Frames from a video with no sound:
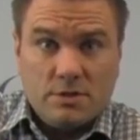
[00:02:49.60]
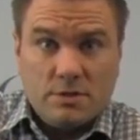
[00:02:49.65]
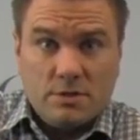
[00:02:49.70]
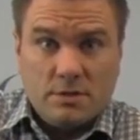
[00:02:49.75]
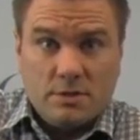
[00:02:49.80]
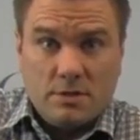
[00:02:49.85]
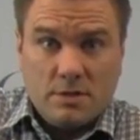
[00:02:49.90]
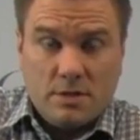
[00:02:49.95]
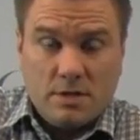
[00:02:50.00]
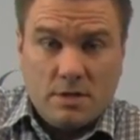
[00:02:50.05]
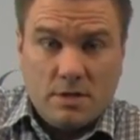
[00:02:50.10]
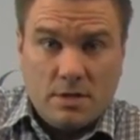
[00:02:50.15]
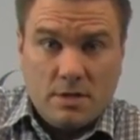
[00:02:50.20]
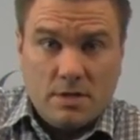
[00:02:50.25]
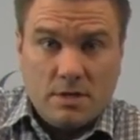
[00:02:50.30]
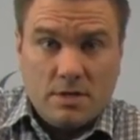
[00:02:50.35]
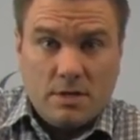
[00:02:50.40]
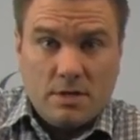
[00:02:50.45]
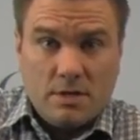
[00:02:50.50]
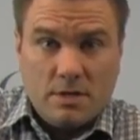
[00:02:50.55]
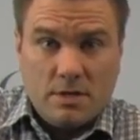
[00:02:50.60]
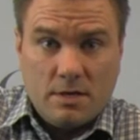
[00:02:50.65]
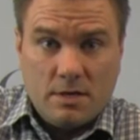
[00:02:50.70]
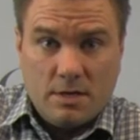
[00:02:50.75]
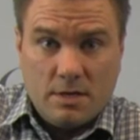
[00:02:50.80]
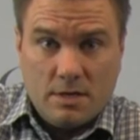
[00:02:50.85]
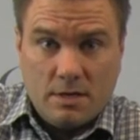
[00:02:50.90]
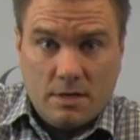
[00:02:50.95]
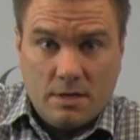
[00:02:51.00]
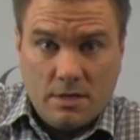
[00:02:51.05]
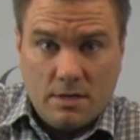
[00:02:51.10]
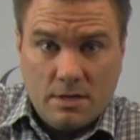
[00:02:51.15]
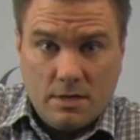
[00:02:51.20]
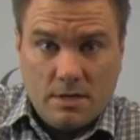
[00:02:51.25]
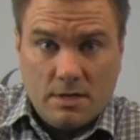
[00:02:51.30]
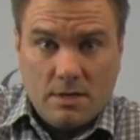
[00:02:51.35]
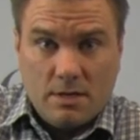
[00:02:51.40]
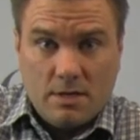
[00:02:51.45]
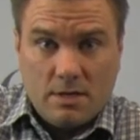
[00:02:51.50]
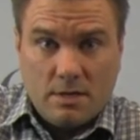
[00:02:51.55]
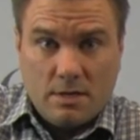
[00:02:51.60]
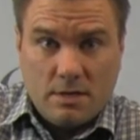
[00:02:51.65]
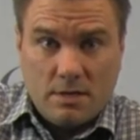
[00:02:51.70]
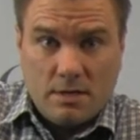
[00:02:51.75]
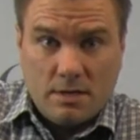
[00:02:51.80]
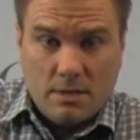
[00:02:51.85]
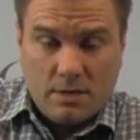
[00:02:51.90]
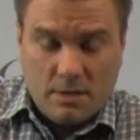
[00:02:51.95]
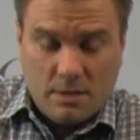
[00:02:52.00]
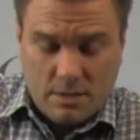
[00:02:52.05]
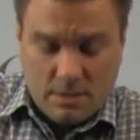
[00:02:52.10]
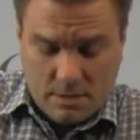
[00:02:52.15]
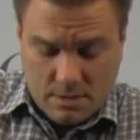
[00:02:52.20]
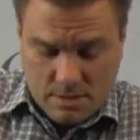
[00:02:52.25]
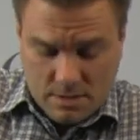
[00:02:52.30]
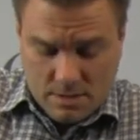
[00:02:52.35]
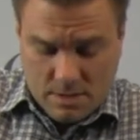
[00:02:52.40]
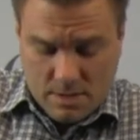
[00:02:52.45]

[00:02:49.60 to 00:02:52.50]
Nobody speaks.